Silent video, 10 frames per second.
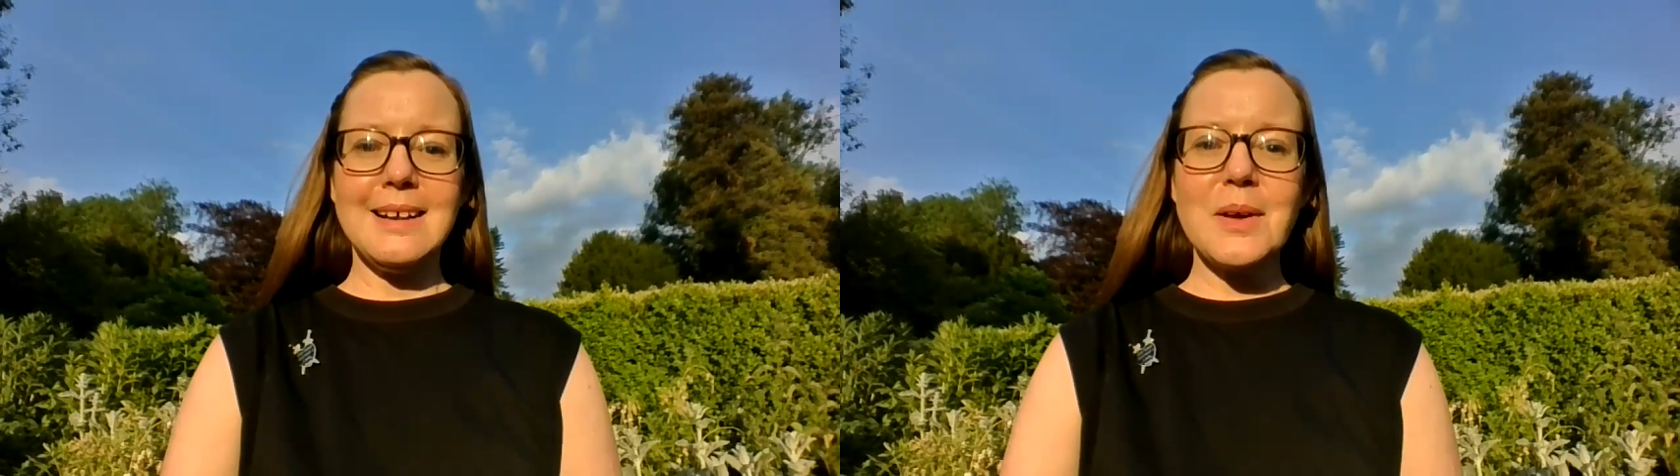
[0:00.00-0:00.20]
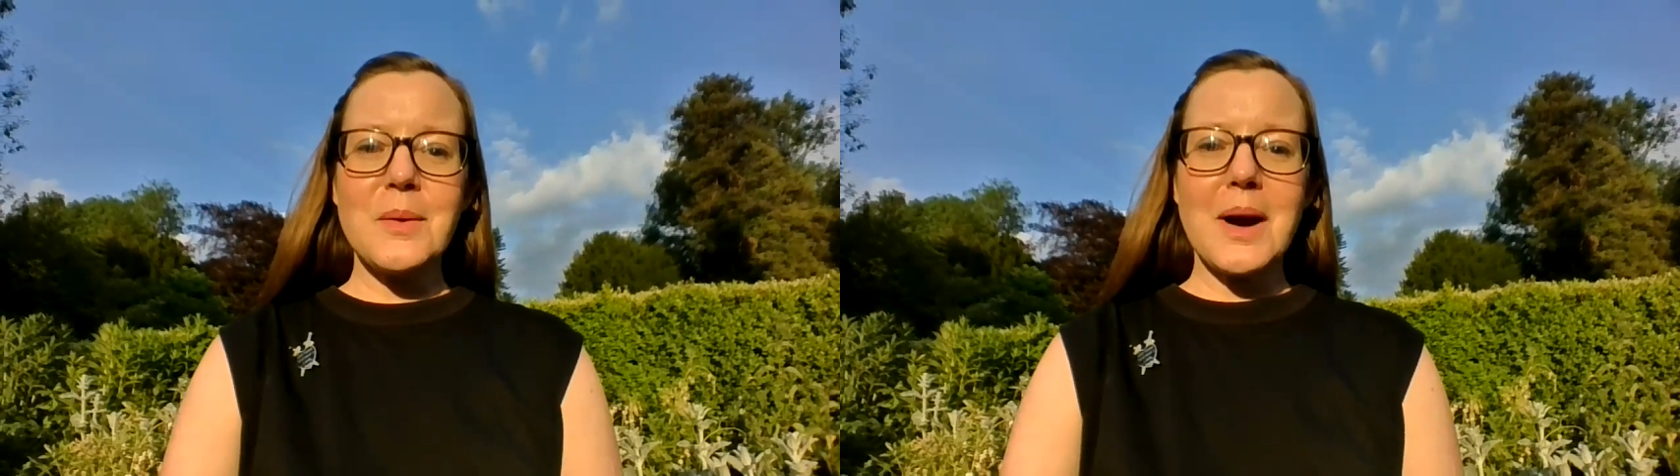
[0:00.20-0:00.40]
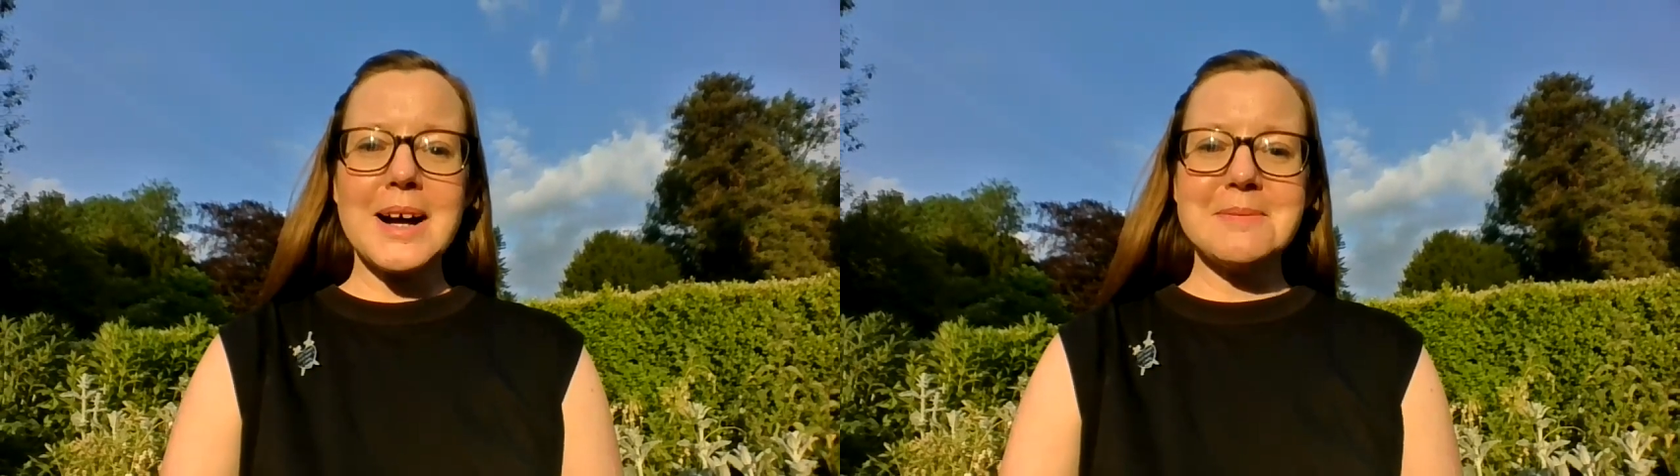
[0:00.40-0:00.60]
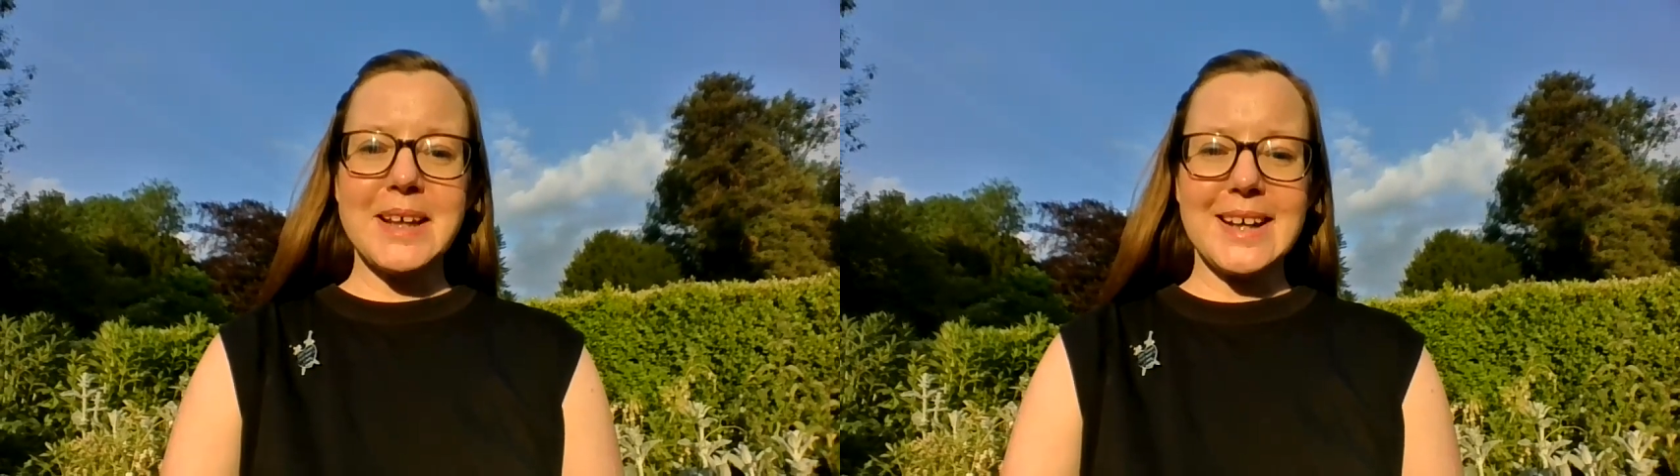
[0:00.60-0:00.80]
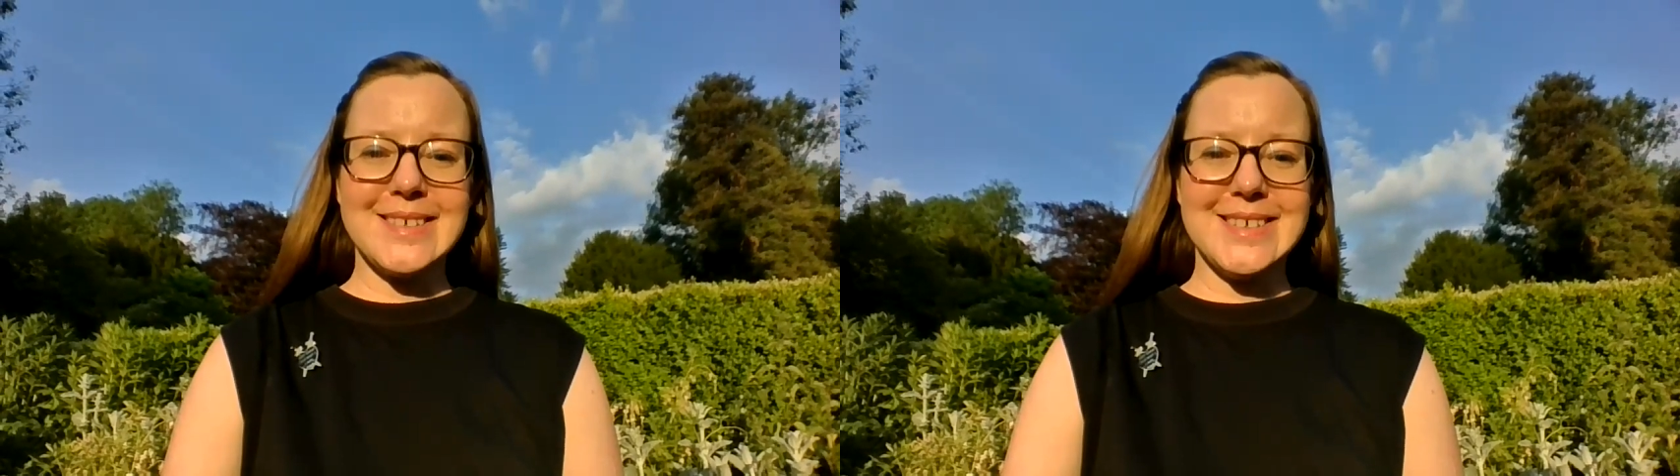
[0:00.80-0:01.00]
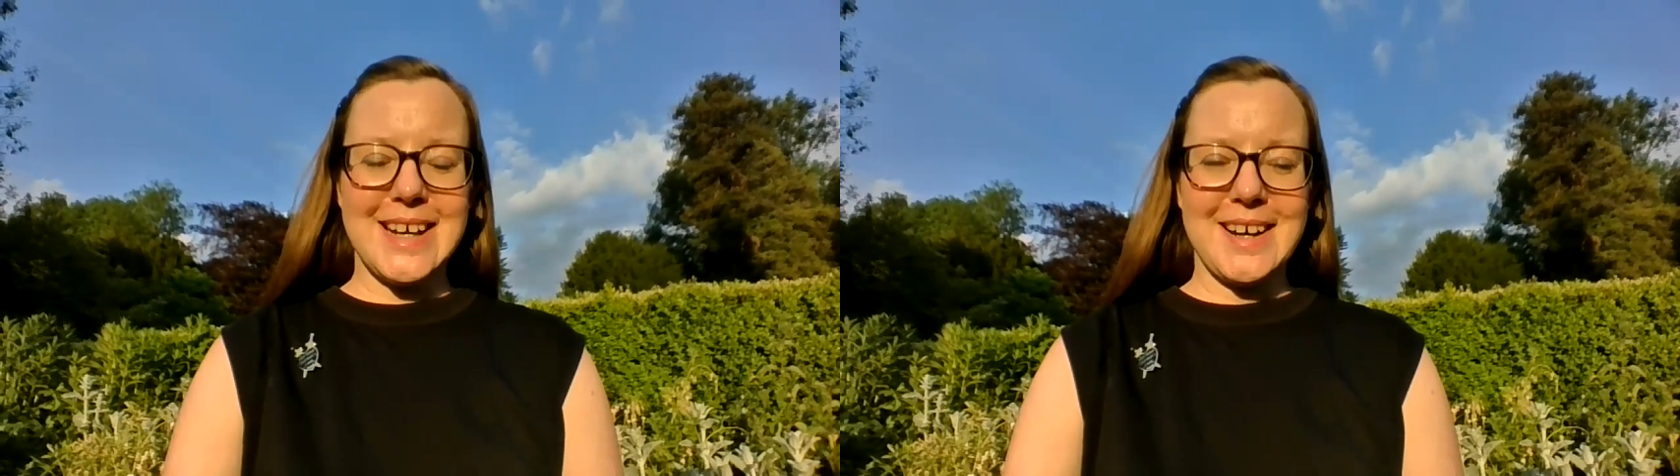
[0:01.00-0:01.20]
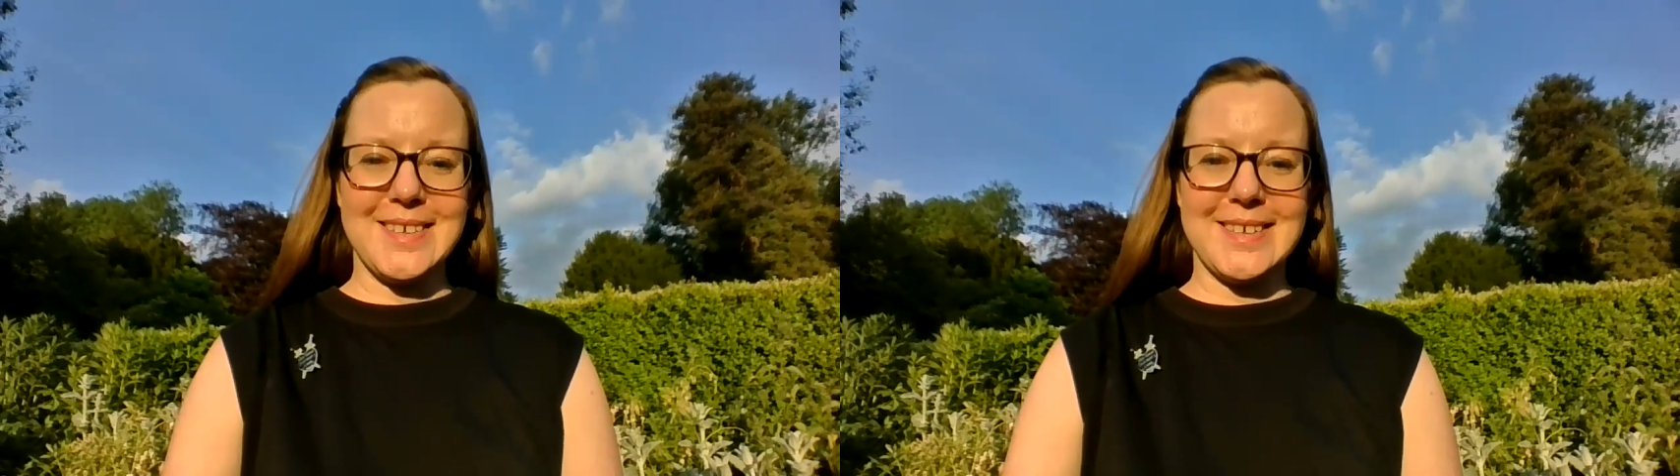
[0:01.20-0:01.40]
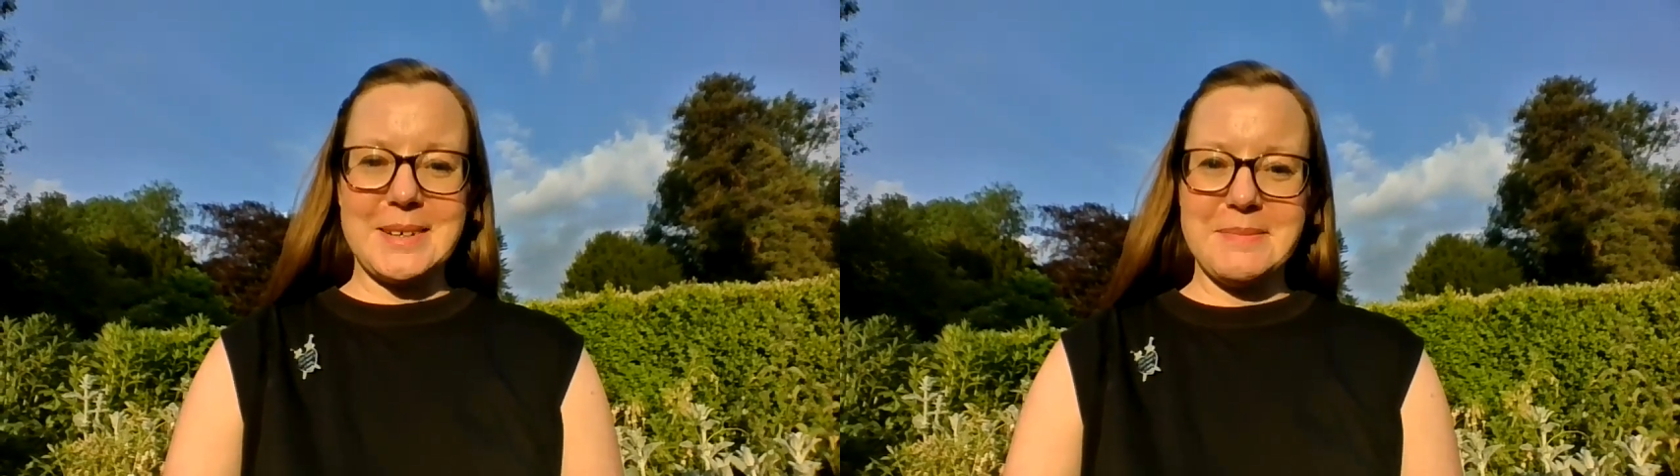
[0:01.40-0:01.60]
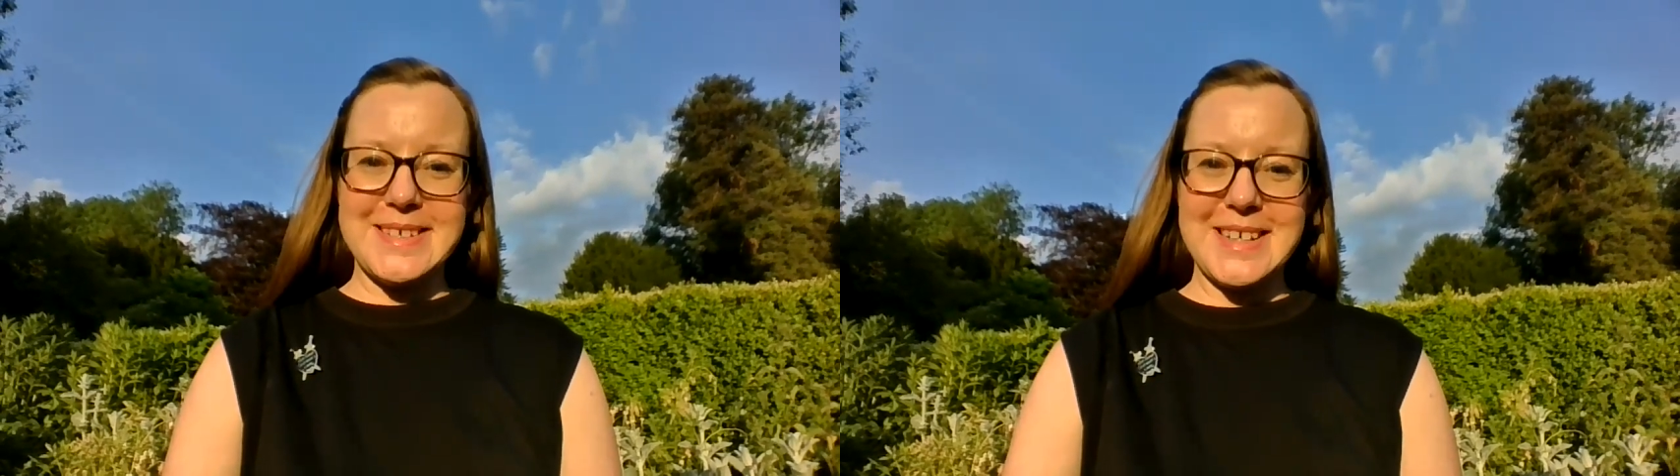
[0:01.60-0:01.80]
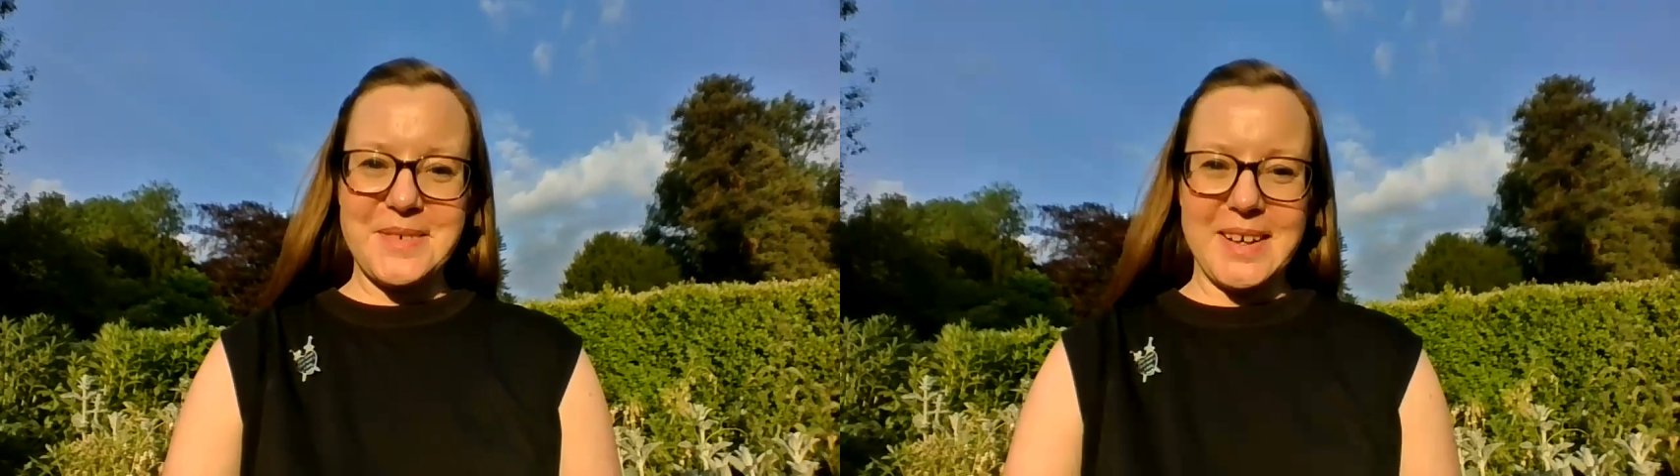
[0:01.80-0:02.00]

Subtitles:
Hello, I'm Katie Childs and I'm the Chief